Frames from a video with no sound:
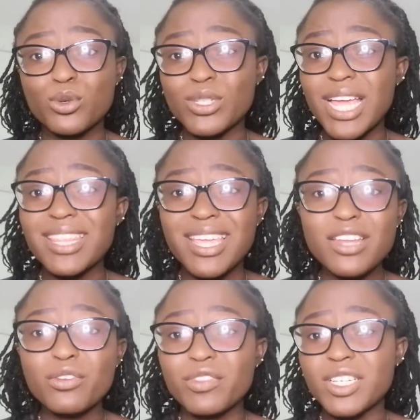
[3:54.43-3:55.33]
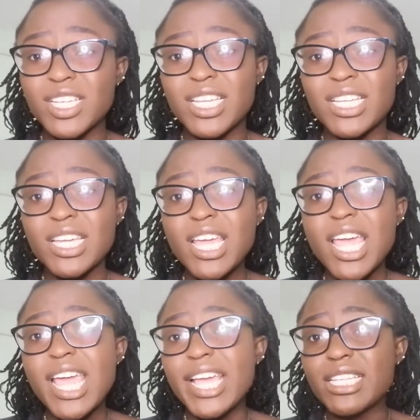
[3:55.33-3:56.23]
Because at the end of the day,
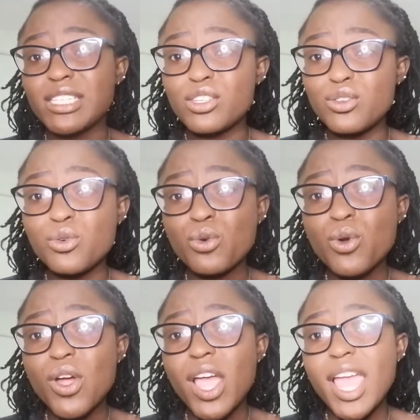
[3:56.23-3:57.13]
it's you